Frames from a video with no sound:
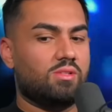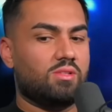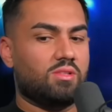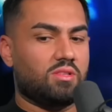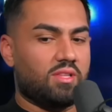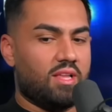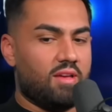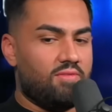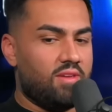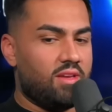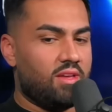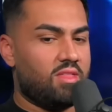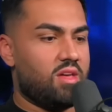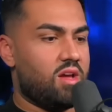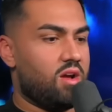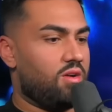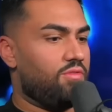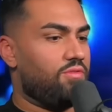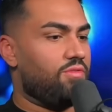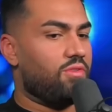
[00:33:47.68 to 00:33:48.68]
living
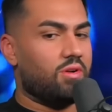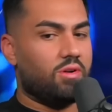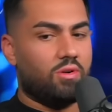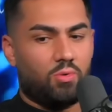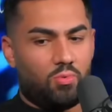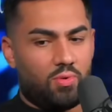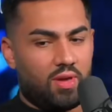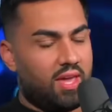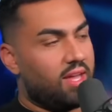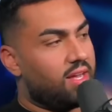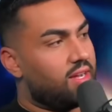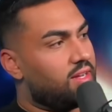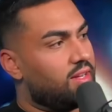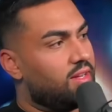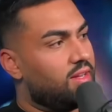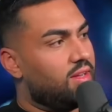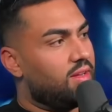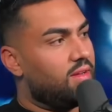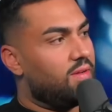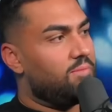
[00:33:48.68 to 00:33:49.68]
there for a week,
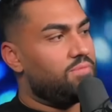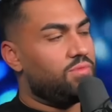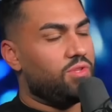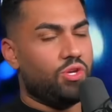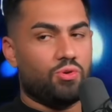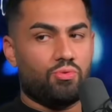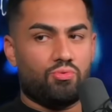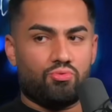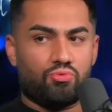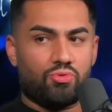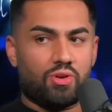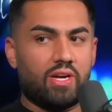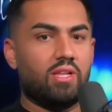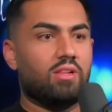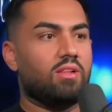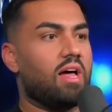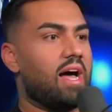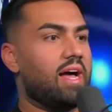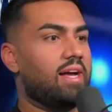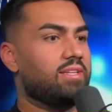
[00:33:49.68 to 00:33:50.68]
you
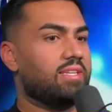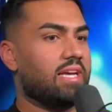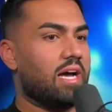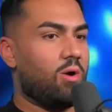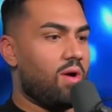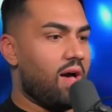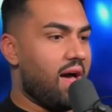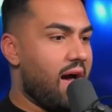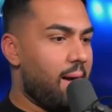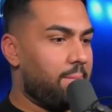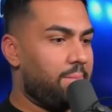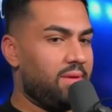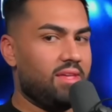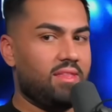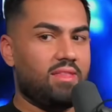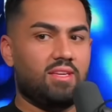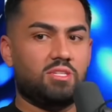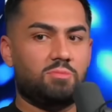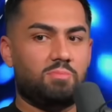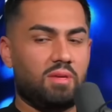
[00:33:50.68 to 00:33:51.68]
realize how happy
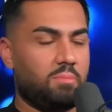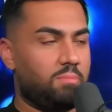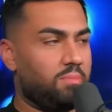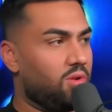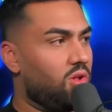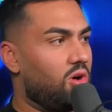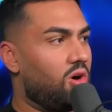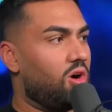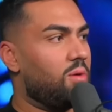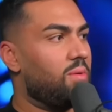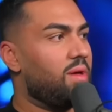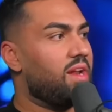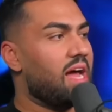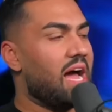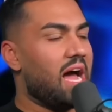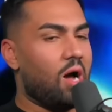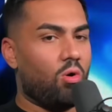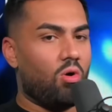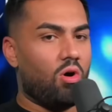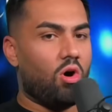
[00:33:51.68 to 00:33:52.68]
these people are and
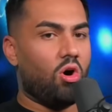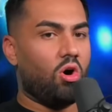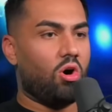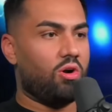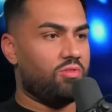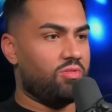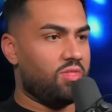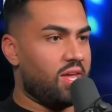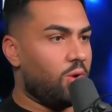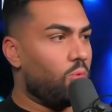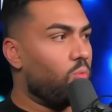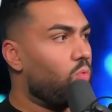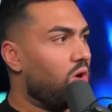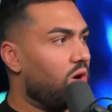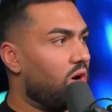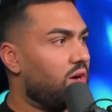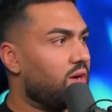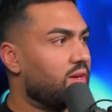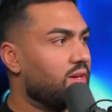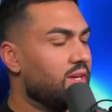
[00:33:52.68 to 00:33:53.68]
how hard they
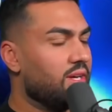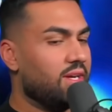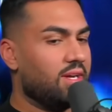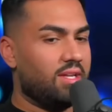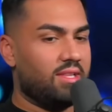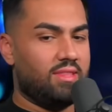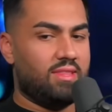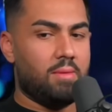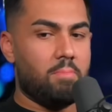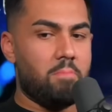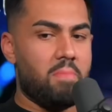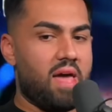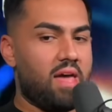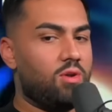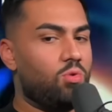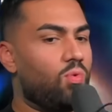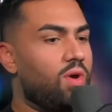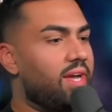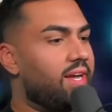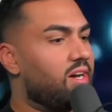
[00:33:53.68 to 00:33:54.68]
work. Mm-hmm. The
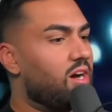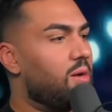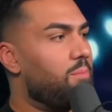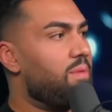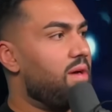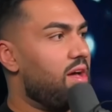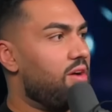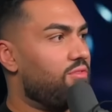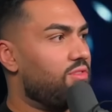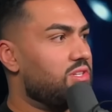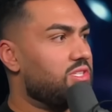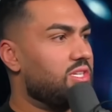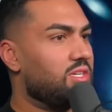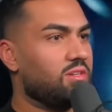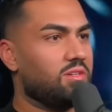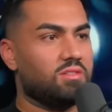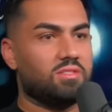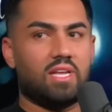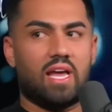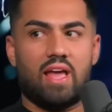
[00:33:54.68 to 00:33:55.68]
men wake up every
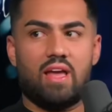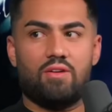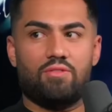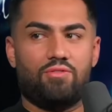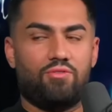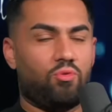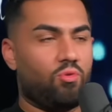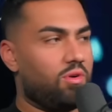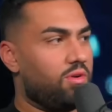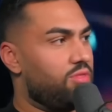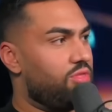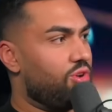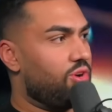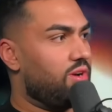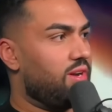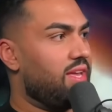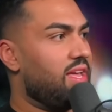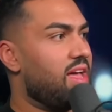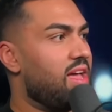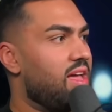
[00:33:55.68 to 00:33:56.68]
single day at four
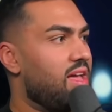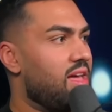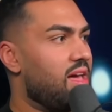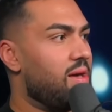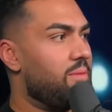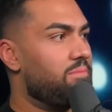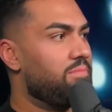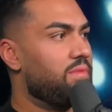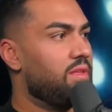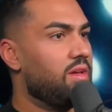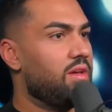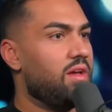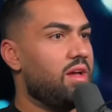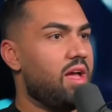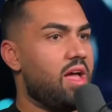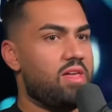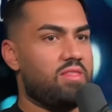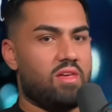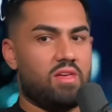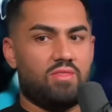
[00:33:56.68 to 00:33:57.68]
thirty a m
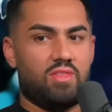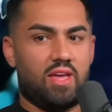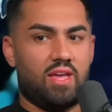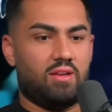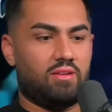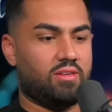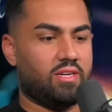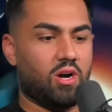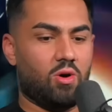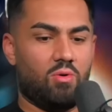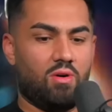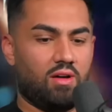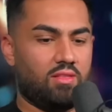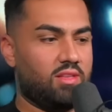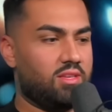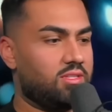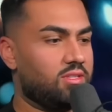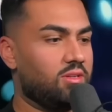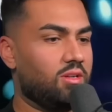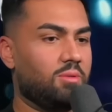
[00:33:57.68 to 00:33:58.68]
and then they go on
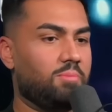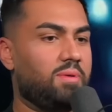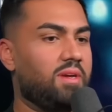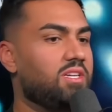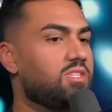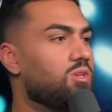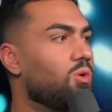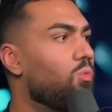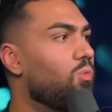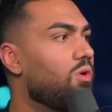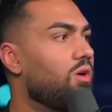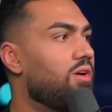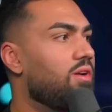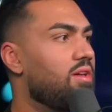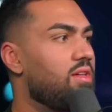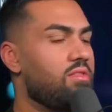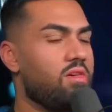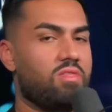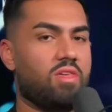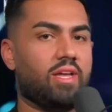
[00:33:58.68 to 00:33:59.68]
this little piece of wood
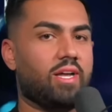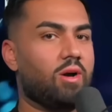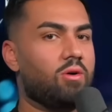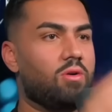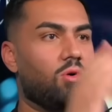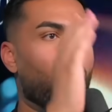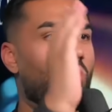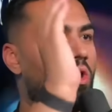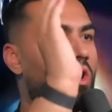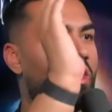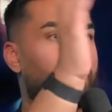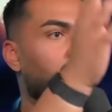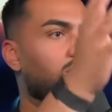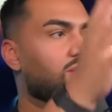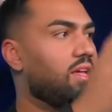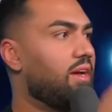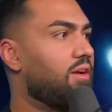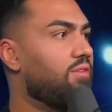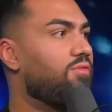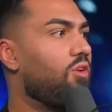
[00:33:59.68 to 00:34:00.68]
and then they go to work in
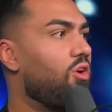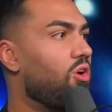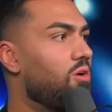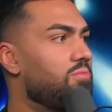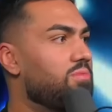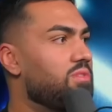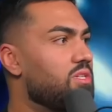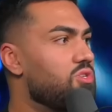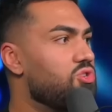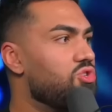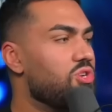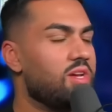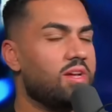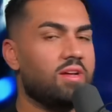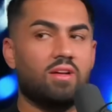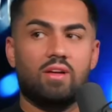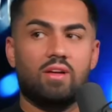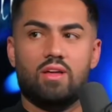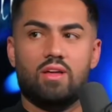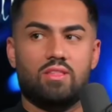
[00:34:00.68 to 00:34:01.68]
like farms and shit.
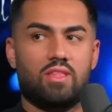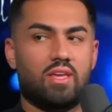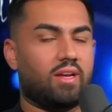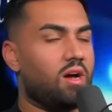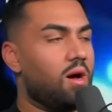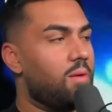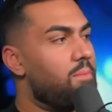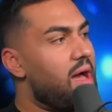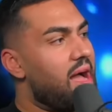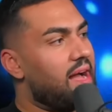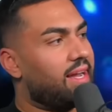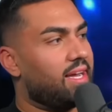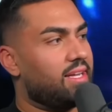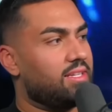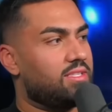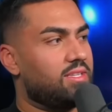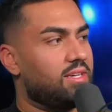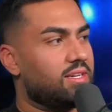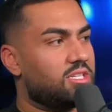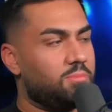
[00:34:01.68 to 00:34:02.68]
They come back
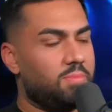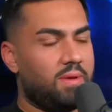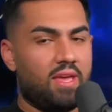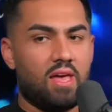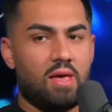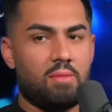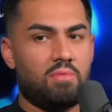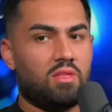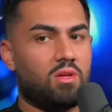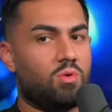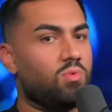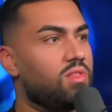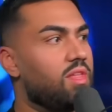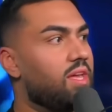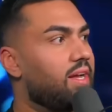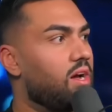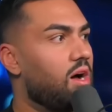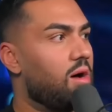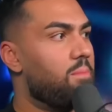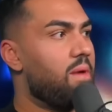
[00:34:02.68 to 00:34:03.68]
at six p m and then when
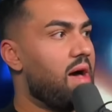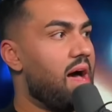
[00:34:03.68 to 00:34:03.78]
they come